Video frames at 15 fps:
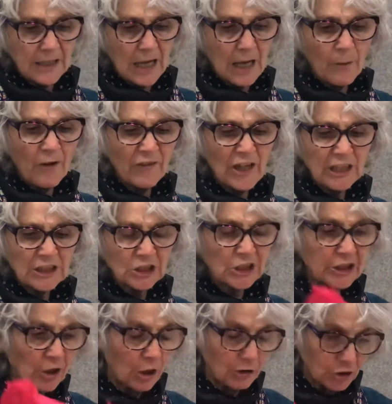I've actually
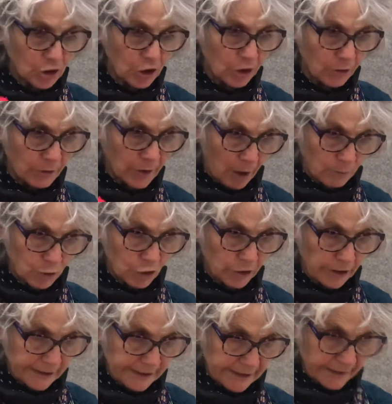got 2 and I'm
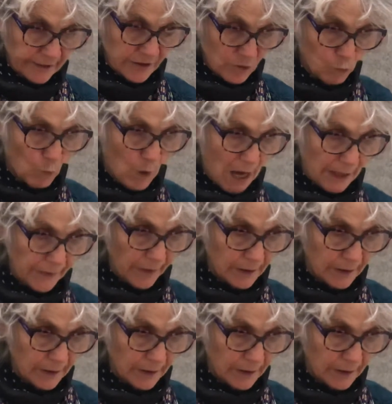treating it as 1.